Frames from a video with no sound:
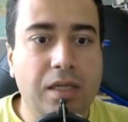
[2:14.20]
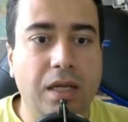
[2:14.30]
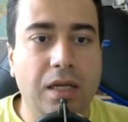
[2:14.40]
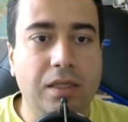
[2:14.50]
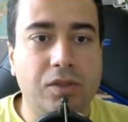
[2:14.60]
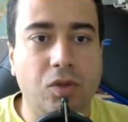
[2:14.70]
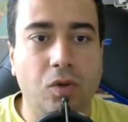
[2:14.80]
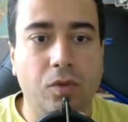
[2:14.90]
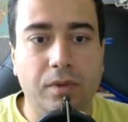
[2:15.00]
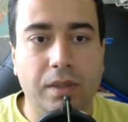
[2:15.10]

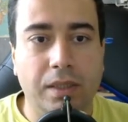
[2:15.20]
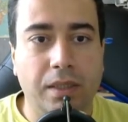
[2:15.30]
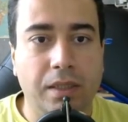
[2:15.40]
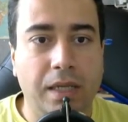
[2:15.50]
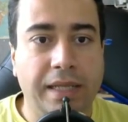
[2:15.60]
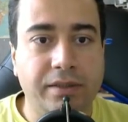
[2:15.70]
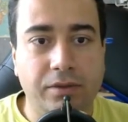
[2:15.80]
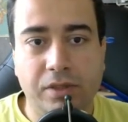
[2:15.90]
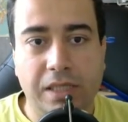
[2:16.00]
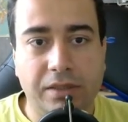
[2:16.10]
And you
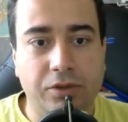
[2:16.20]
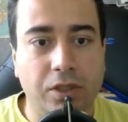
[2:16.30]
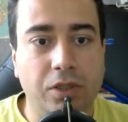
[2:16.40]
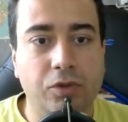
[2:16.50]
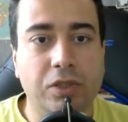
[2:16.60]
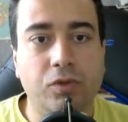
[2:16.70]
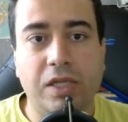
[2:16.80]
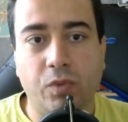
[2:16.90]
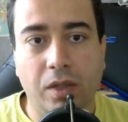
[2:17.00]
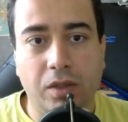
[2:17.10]
see that you need to
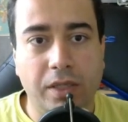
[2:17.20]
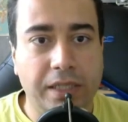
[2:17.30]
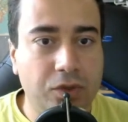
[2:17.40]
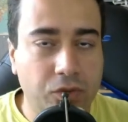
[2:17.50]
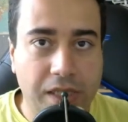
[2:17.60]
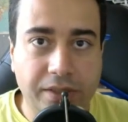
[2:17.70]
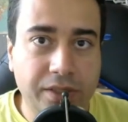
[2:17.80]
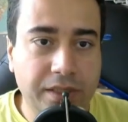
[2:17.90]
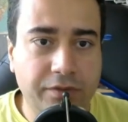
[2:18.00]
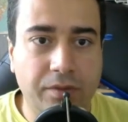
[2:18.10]
as well connect it to the
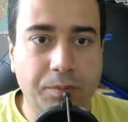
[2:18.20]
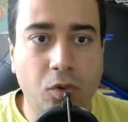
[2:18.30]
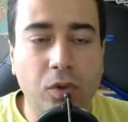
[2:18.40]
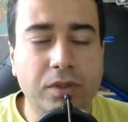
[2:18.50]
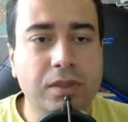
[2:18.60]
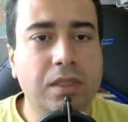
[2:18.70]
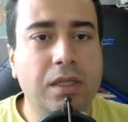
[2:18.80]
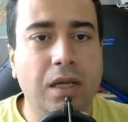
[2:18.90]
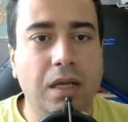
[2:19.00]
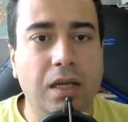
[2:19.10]
Ethernet from the port
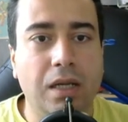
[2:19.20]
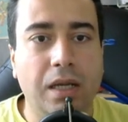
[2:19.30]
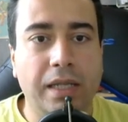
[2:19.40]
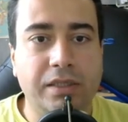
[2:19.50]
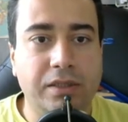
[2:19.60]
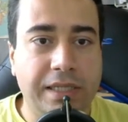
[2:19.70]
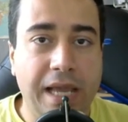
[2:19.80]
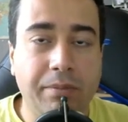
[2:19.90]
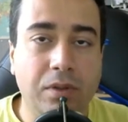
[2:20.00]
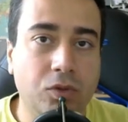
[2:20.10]
and the
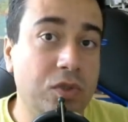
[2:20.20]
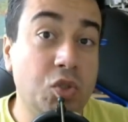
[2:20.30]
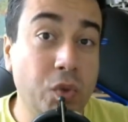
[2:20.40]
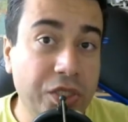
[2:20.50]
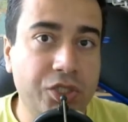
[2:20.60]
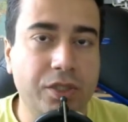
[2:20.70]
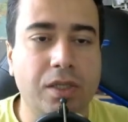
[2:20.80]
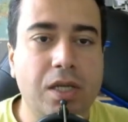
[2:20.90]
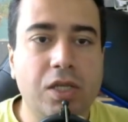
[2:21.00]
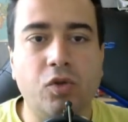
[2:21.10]
cable to a switch.
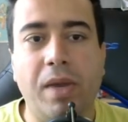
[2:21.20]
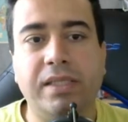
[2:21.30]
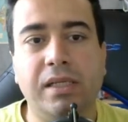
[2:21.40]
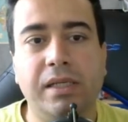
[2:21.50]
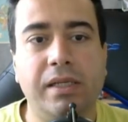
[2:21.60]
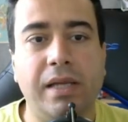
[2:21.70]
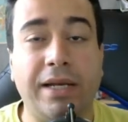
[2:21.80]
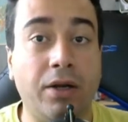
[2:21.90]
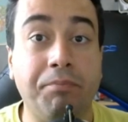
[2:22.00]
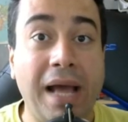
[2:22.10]
So basically, an
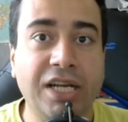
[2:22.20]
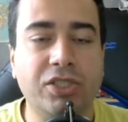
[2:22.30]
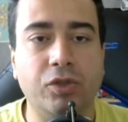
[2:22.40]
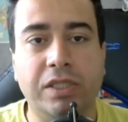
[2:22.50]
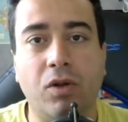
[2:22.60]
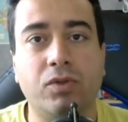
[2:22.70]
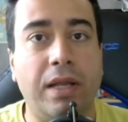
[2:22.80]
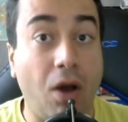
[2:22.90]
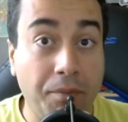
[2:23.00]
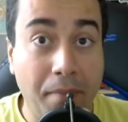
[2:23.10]
unmanaged, you need also an
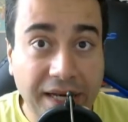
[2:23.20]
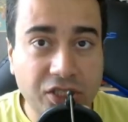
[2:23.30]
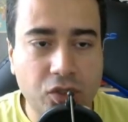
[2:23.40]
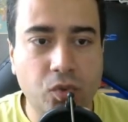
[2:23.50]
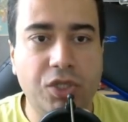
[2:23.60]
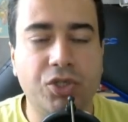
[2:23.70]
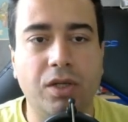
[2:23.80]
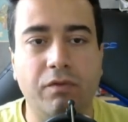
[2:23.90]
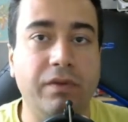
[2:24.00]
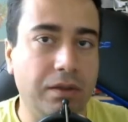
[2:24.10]
unmanaged switch.
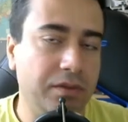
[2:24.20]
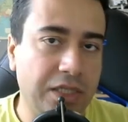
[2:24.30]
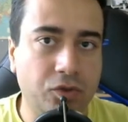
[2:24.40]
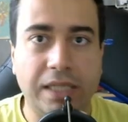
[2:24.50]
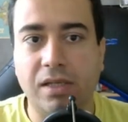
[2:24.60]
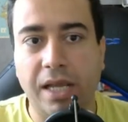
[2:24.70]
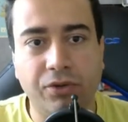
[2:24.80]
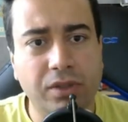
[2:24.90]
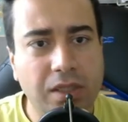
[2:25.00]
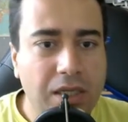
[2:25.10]
We will get to that
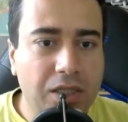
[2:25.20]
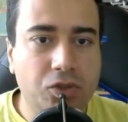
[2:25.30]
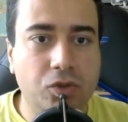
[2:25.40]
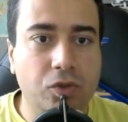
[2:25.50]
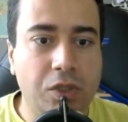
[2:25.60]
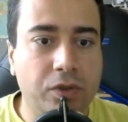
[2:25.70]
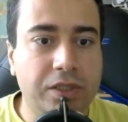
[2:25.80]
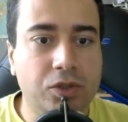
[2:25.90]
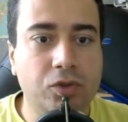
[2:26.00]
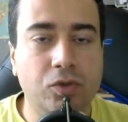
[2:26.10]
later, in
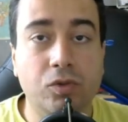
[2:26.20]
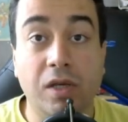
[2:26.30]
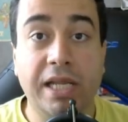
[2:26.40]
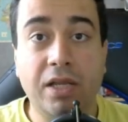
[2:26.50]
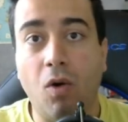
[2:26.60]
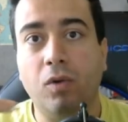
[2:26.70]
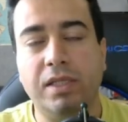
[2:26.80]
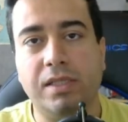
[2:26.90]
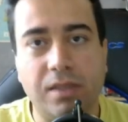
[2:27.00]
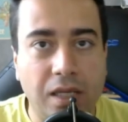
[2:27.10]
order to link all
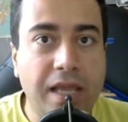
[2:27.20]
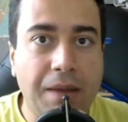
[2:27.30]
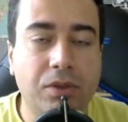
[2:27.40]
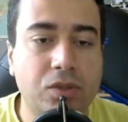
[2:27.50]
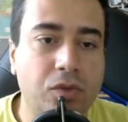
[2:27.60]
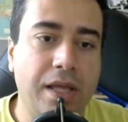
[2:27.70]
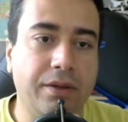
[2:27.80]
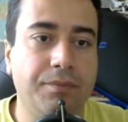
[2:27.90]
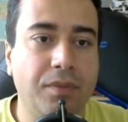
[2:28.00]
these cameras together.